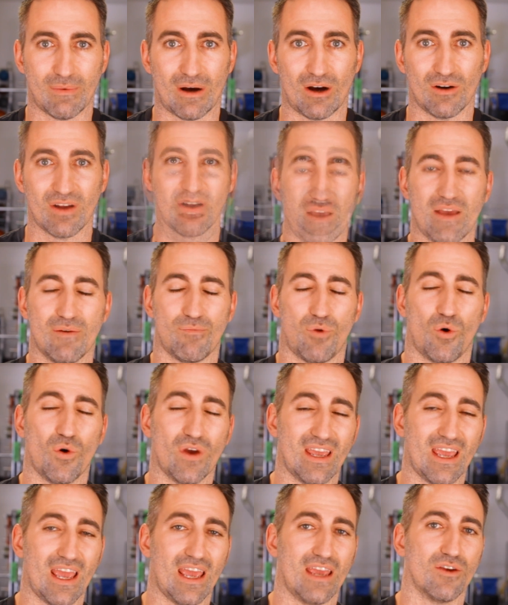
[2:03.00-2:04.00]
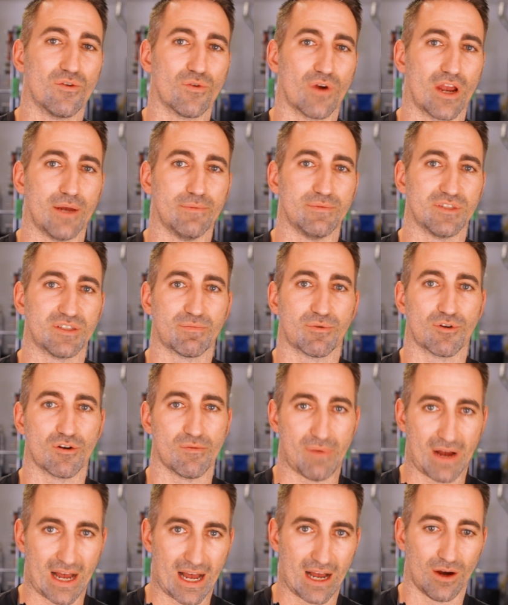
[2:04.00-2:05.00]
about 0.8 grams per
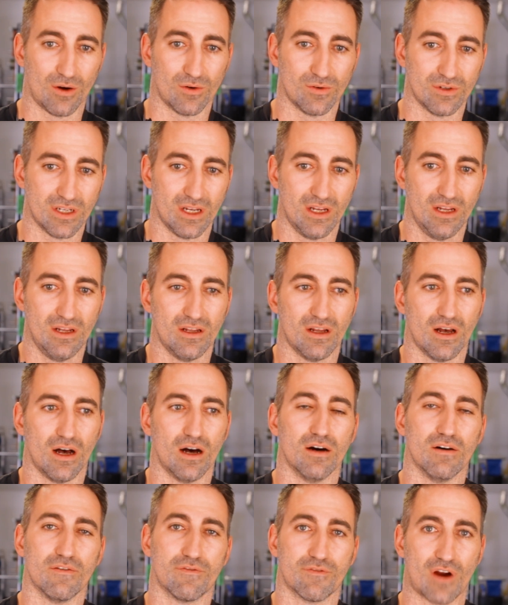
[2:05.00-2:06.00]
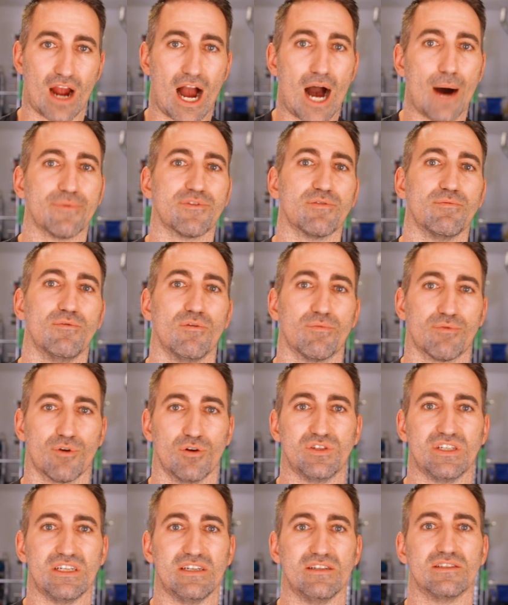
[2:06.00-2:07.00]
pound for optimal
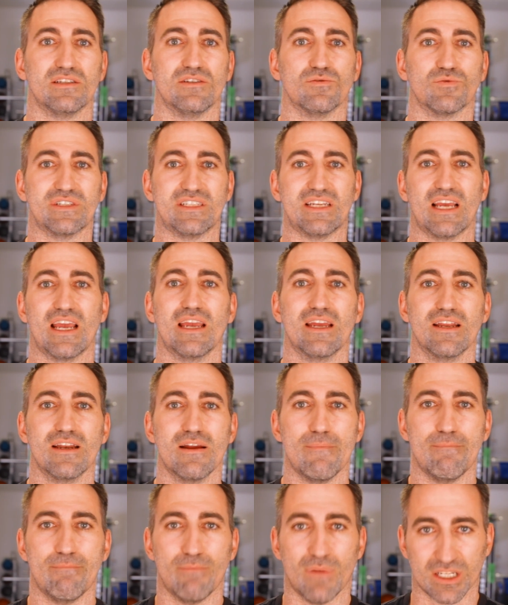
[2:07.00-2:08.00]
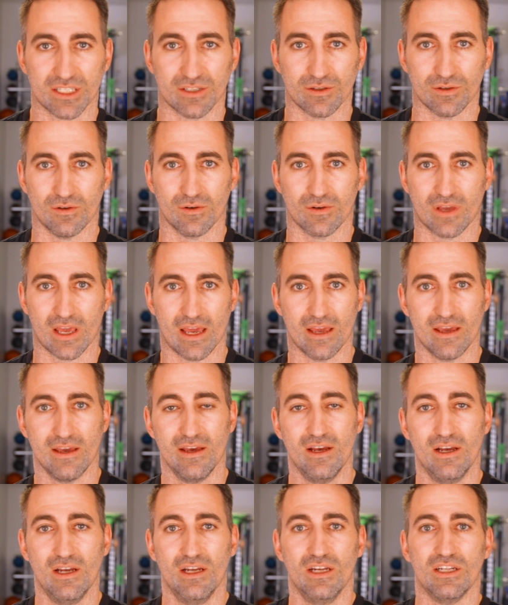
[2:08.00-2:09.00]
protein to retain muscle, okay?
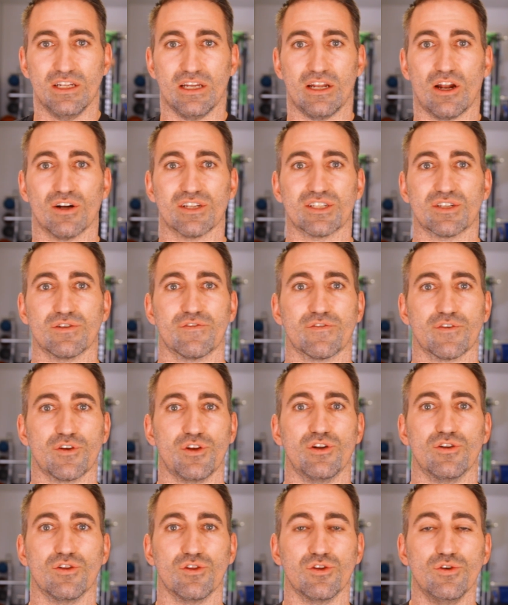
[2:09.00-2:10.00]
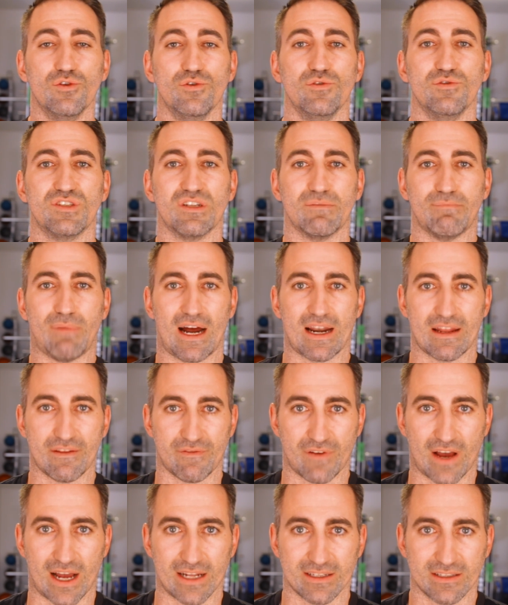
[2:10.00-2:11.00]
And also for you to lose body
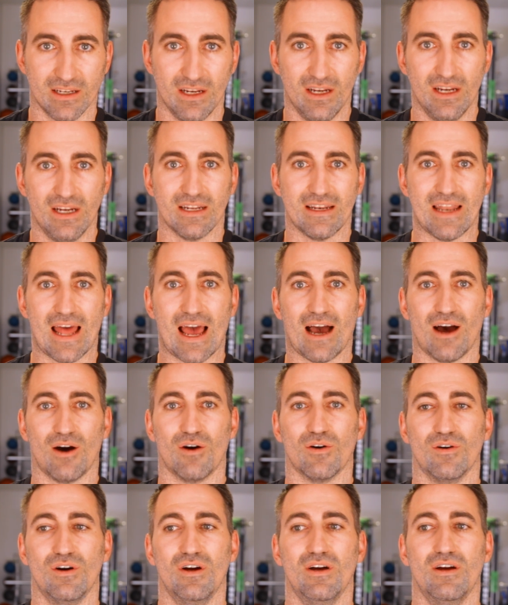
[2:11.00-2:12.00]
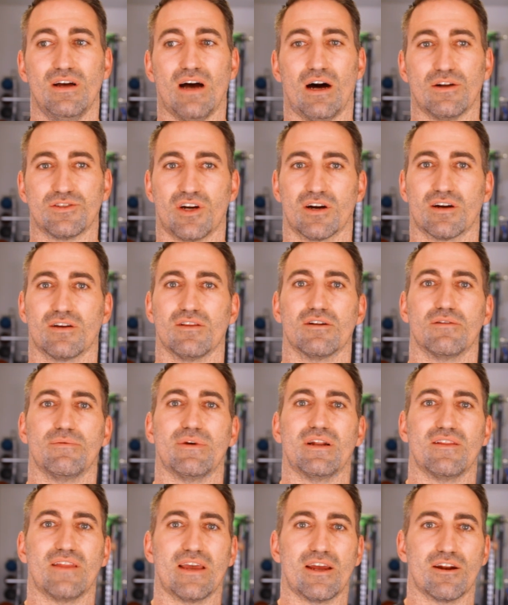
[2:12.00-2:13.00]
fat. Now, I'll talk a little
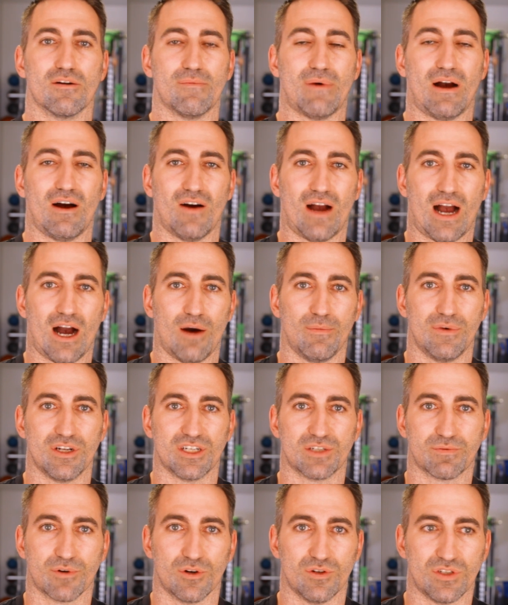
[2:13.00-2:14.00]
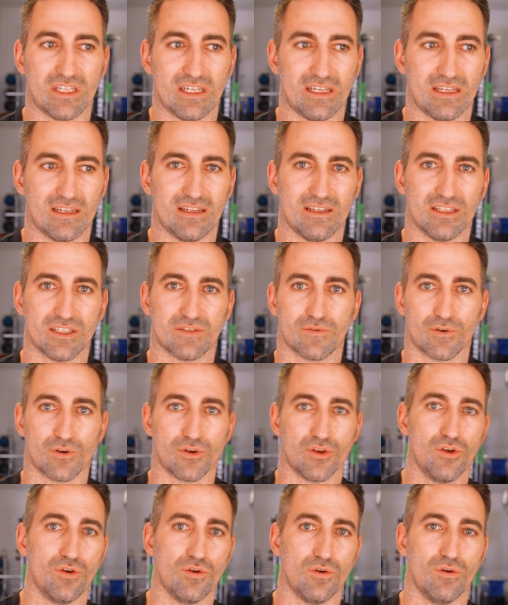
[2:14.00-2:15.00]
bit later about how much protein is for
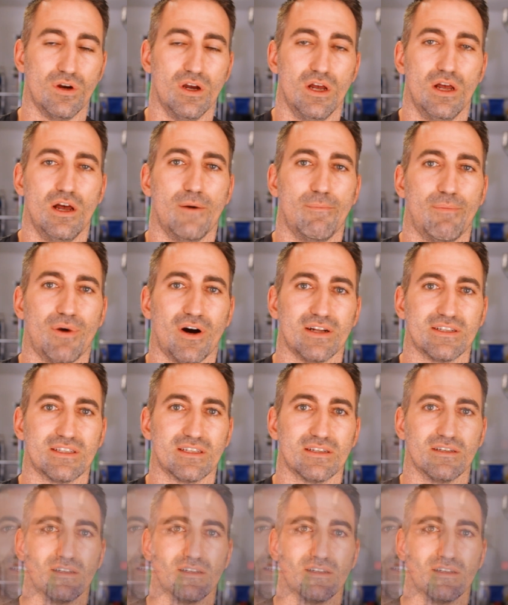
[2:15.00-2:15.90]
you, but